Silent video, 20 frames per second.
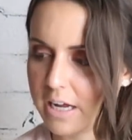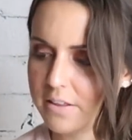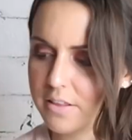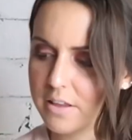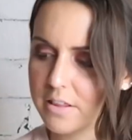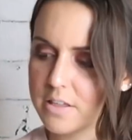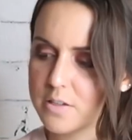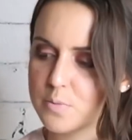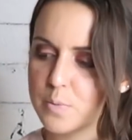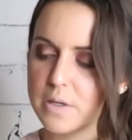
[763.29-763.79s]
I
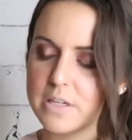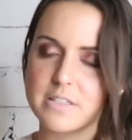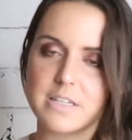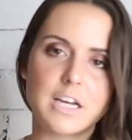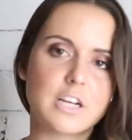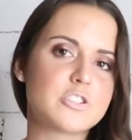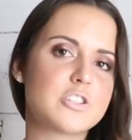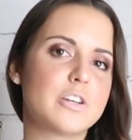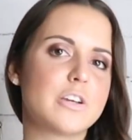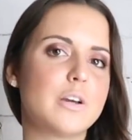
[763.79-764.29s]
think this week is
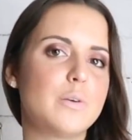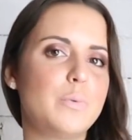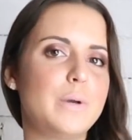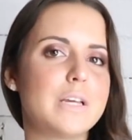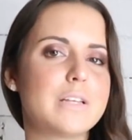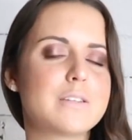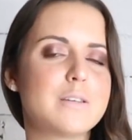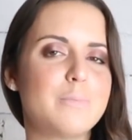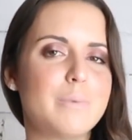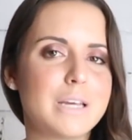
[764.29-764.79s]
actually a good
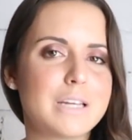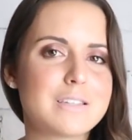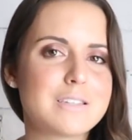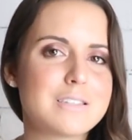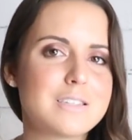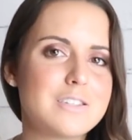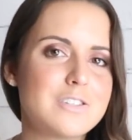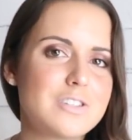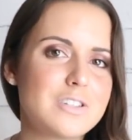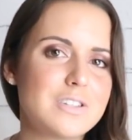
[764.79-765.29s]
week to make
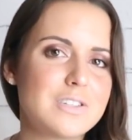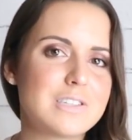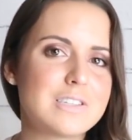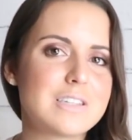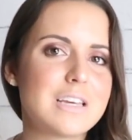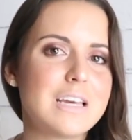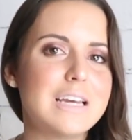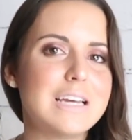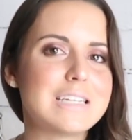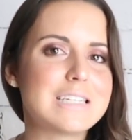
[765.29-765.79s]
decisions,